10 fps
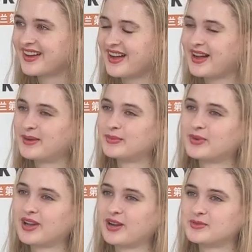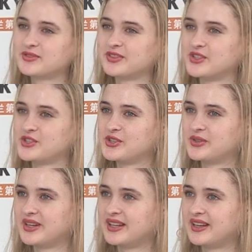Well, I hope to finish
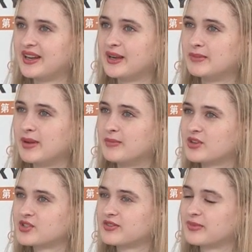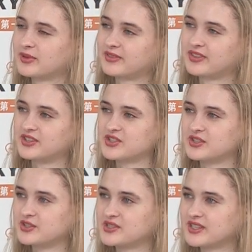uni. I'm not sure if I'm going to finish
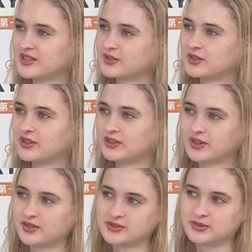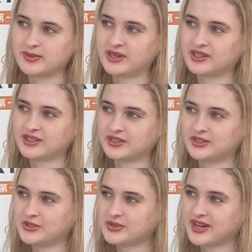in New Zealand or go to America or
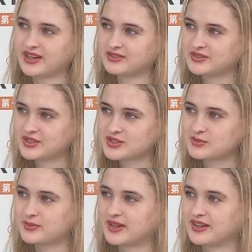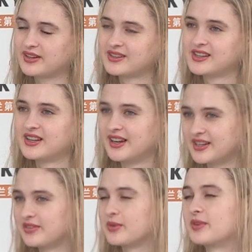UK and finish, but I
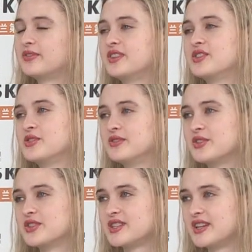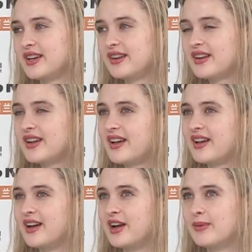definitely want to finish university.
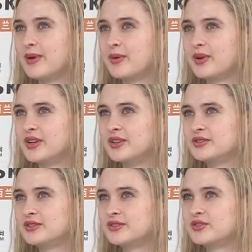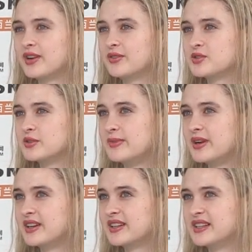I want to travel to
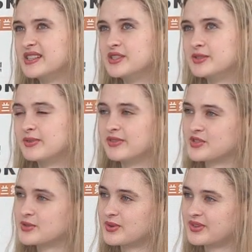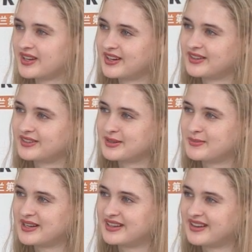America and do a bit of a tour there and
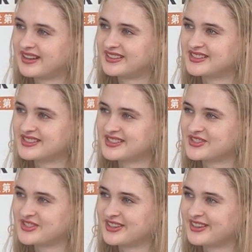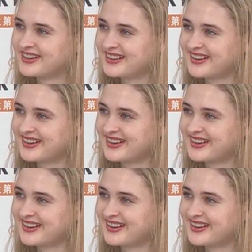compete in Nathan's this year.